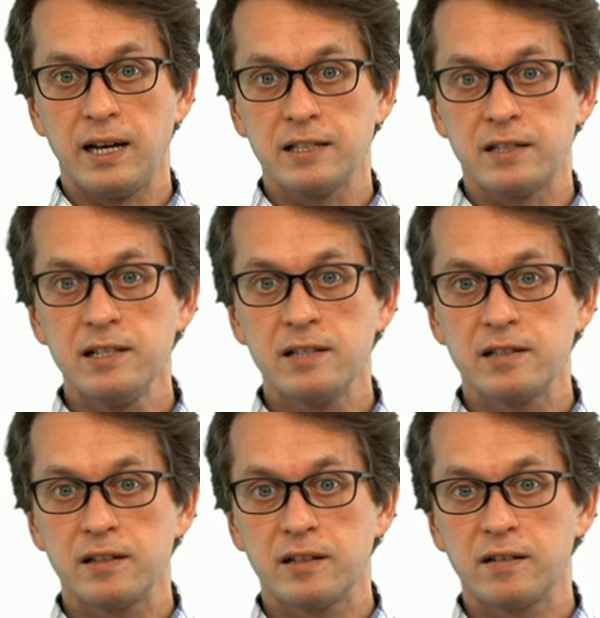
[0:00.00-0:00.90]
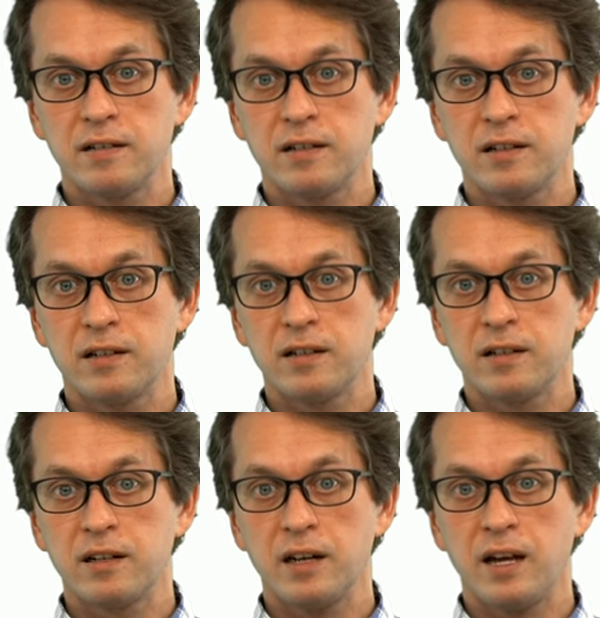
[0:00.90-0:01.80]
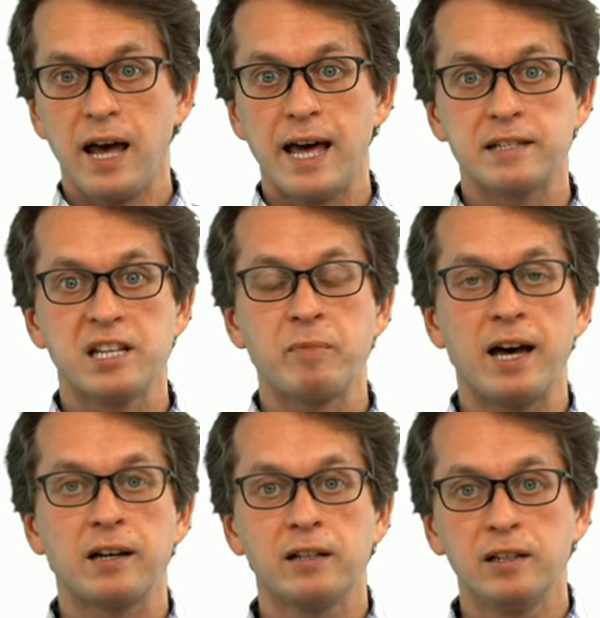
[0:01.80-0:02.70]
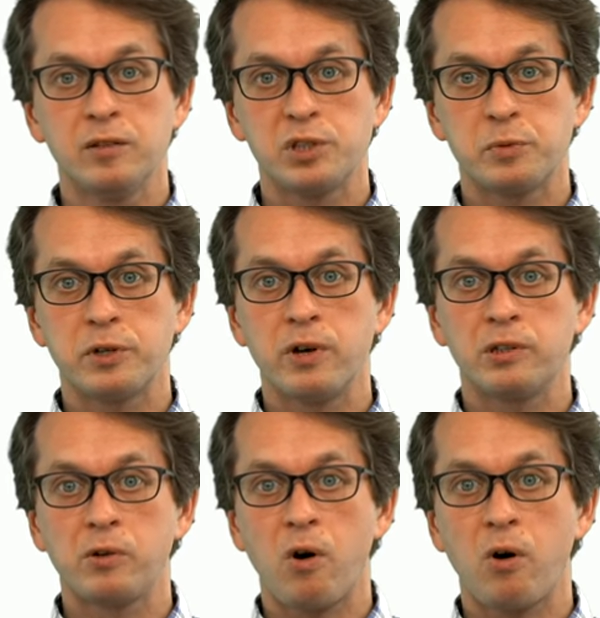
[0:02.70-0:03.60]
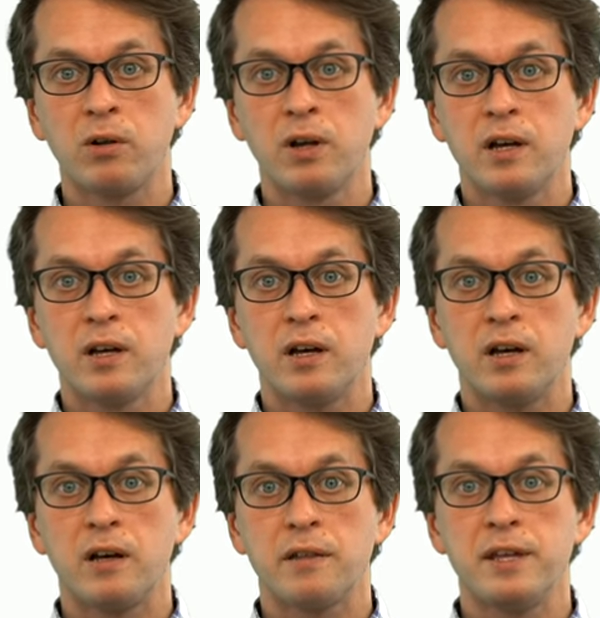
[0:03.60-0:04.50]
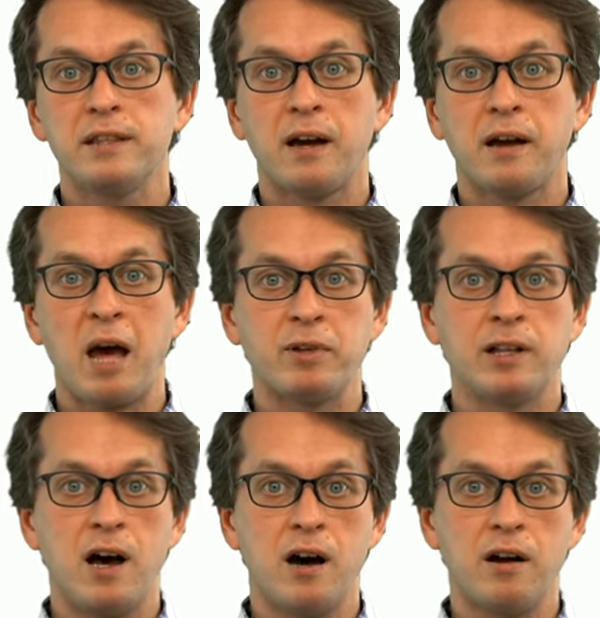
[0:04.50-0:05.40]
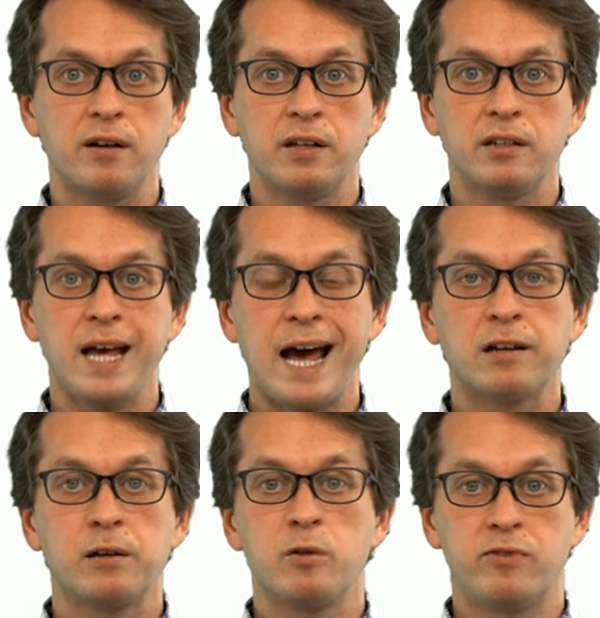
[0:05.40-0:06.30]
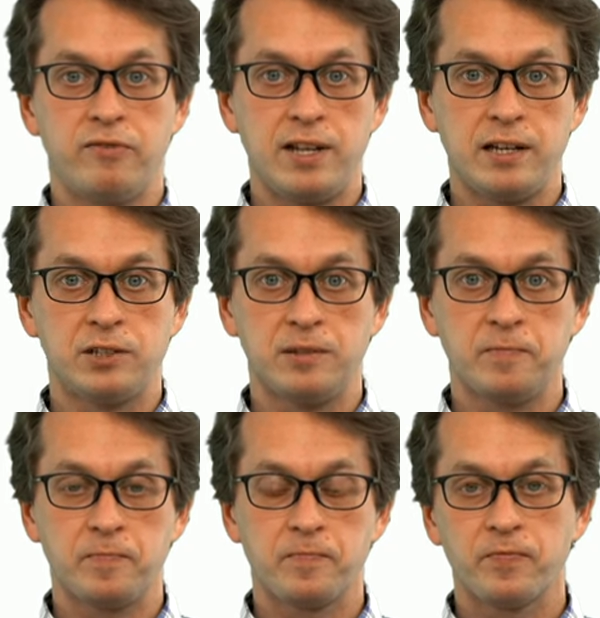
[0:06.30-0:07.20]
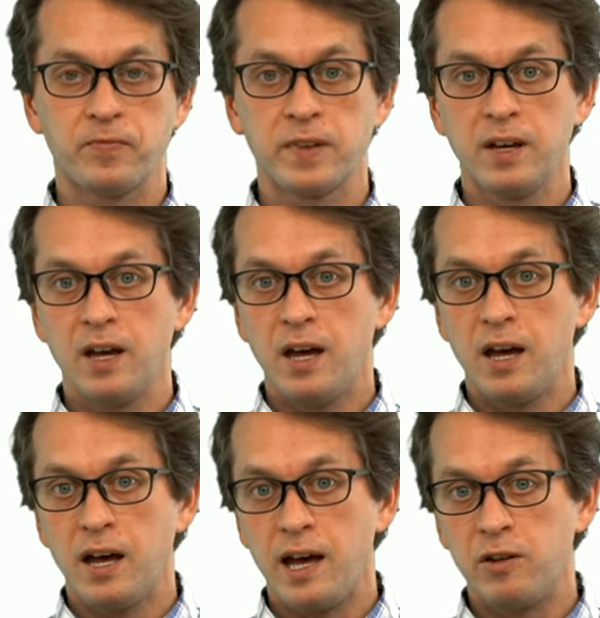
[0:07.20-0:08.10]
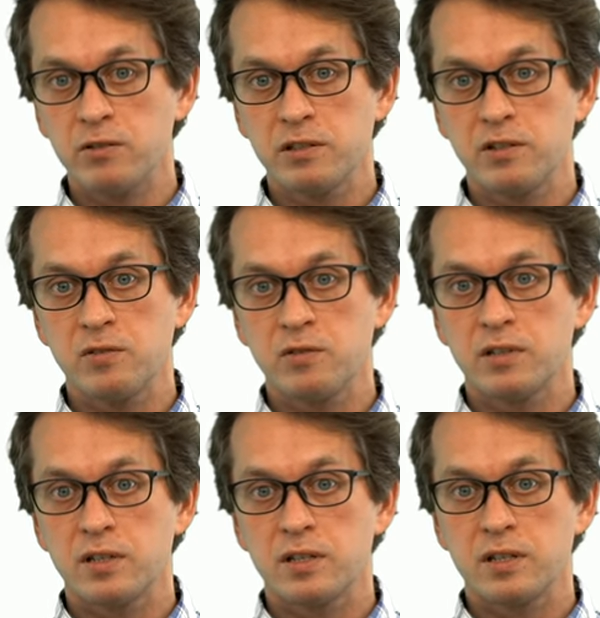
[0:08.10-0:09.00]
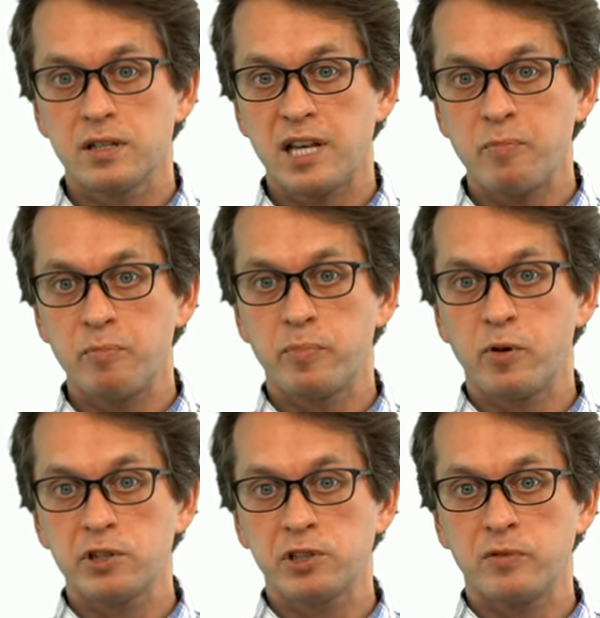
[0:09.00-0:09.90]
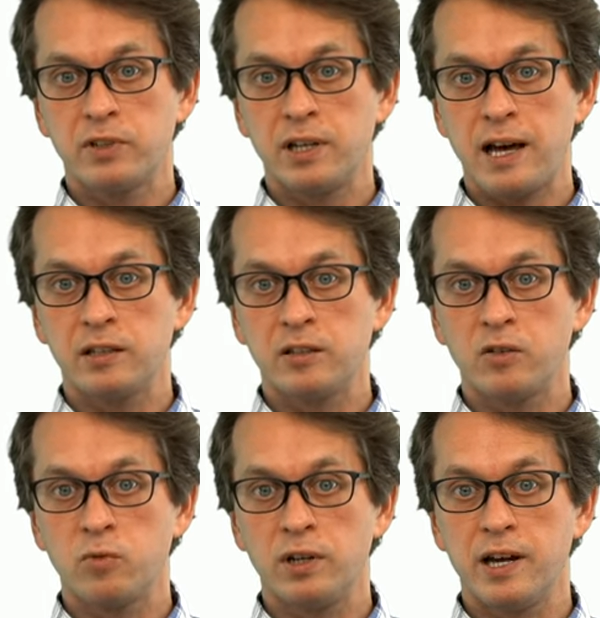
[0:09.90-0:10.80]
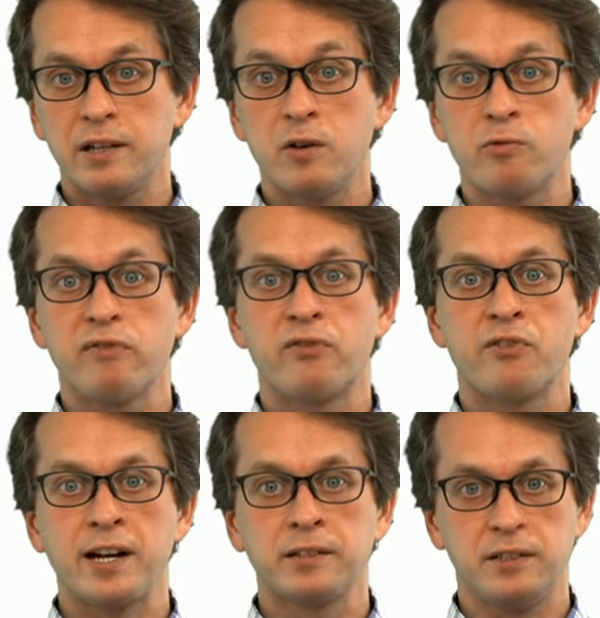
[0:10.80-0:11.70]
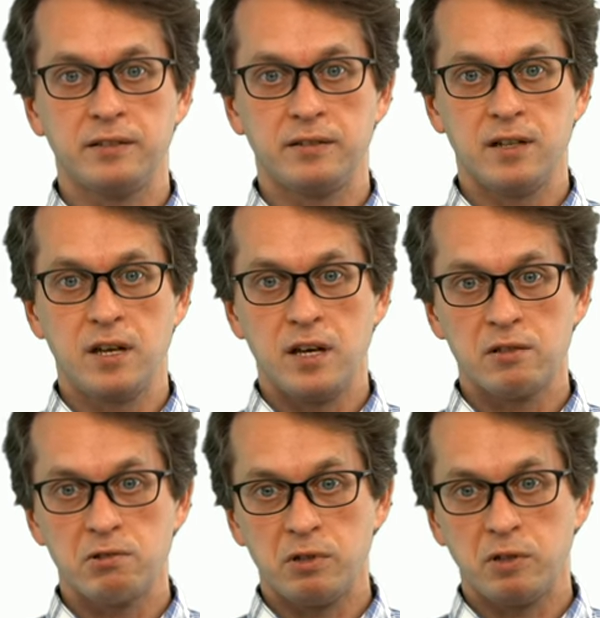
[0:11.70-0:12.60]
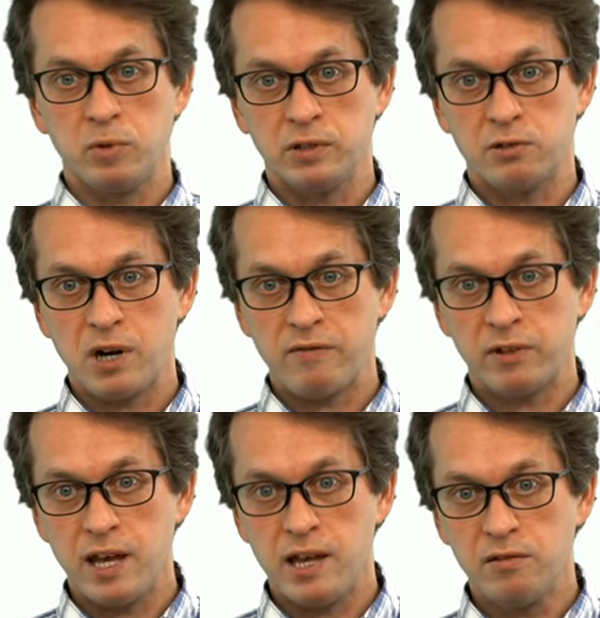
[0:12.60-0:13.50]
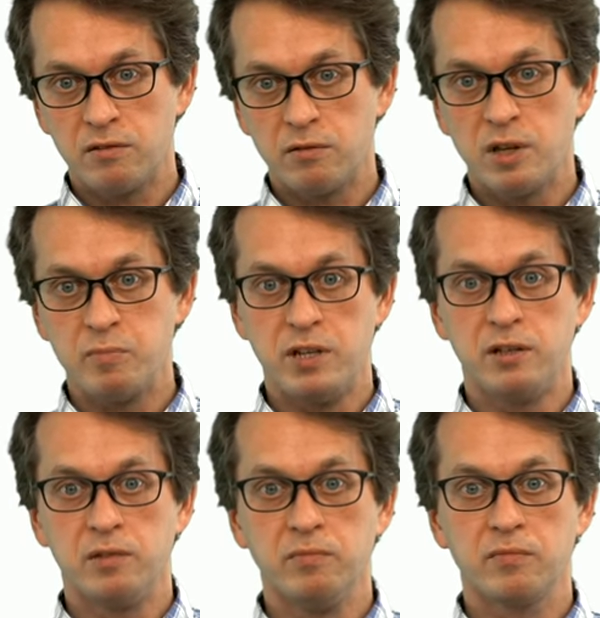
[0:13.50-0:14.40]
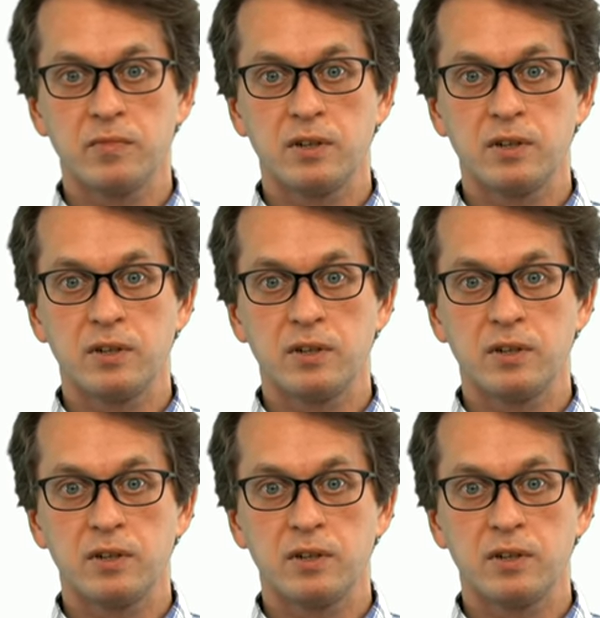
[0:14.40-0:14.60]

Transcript: as this, at some angle, which we're going to call uh, theta capital R, the angle of reflection. And also, some portion of the light will get refracted. So it will travel into the medium